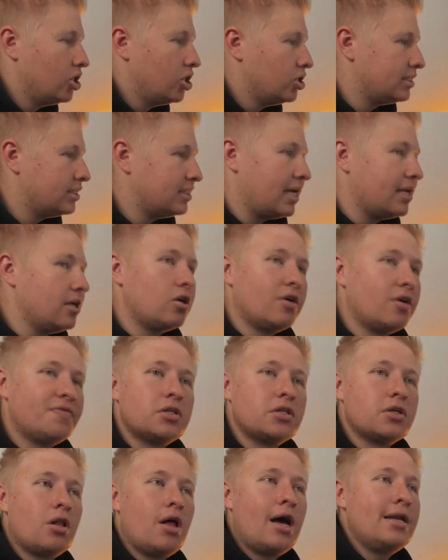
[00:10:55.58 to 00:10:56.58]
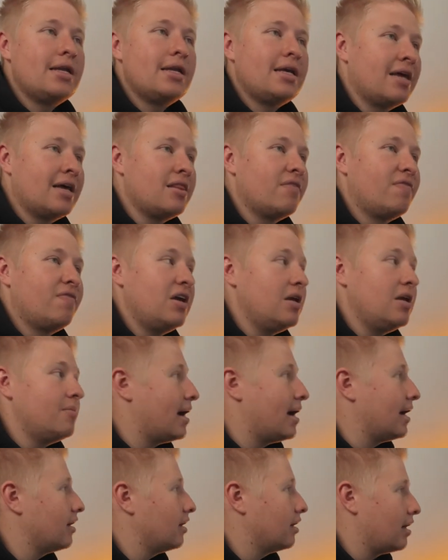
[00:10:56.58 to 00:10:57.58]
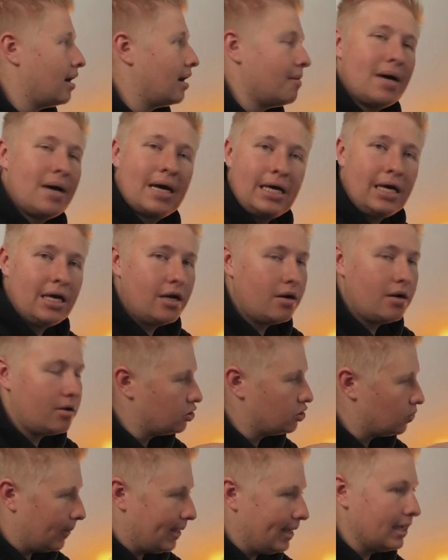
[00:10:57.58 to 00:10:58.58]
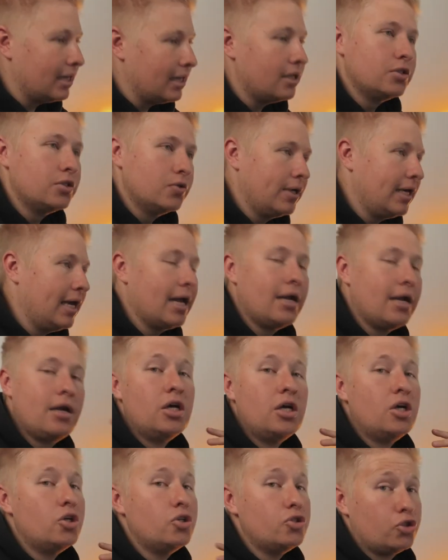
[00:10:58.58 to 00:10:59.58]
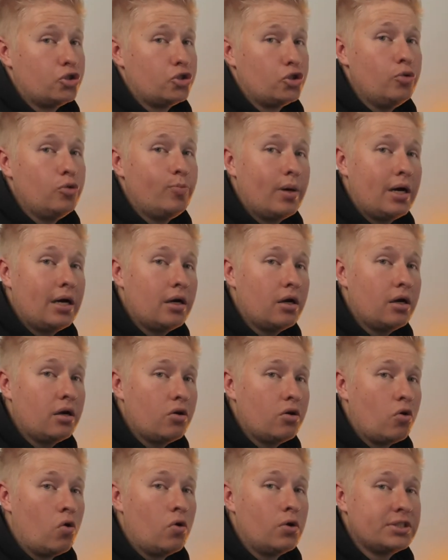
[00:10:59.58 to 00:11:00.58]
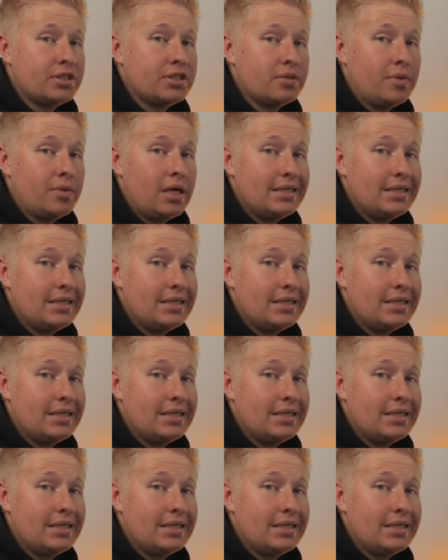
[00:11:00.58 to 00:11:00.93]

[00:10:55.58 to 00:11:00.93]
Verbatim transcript: send it off to the client, get the feedback, come back in, tweak it, do it again. Super awesome